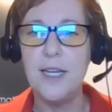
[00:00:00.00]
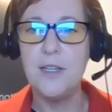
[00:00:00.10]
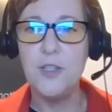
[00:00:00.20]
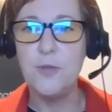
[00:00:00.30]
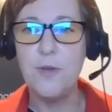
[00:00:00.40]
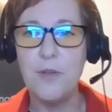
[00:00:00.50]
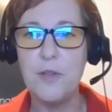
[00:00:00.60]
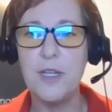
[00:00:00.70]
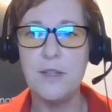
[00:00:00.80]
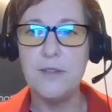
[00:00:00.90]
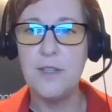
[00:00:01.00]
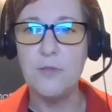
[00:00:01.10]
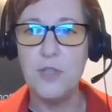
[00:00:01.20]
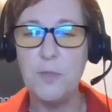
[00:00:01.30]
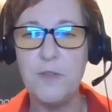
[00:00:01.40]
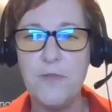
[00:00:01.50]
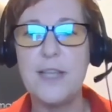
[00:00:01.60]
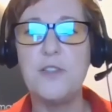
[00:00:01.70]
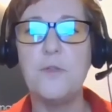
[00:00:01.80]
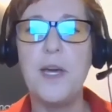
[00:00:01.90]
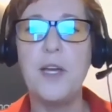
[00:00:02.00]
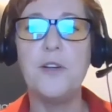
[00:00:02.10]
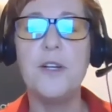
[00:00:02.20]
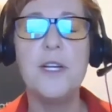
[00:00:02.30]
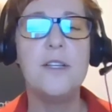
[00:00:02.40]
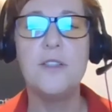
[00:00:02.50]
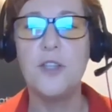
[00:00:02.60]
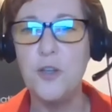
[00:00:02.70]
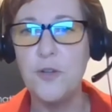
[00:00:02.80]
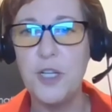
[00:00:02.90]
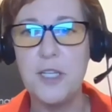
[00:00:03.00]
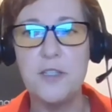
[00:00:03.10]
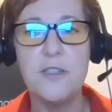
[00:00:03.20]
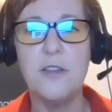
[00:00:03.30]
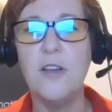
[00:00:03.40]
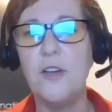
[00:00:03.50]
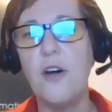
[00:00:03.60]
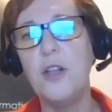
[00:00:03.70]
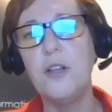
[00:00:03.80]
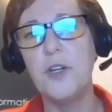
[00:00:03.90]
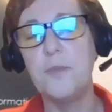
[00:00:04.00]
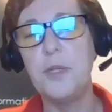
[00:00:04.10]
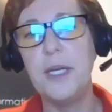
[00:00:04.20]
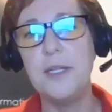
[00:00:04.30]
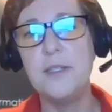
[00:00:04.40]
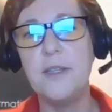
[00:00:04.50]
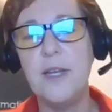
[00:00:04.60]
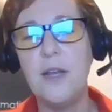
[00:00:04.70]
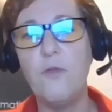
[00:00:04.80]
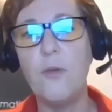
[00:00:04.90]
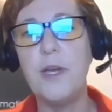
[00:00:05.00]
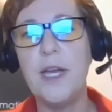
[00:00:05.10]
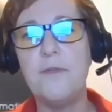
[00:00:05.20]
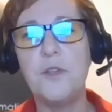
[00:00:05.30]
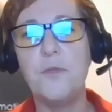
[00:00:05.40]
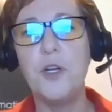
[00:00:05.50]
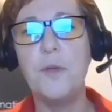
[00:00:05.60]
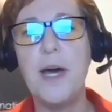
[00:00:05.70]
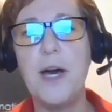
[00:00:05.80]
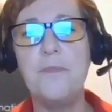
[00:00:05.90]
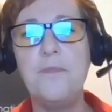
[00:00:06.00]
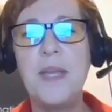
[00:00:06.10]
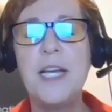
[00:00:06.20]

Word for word: and do everything you know cheaper faster better security is still on all of our plates and and what we have to worry about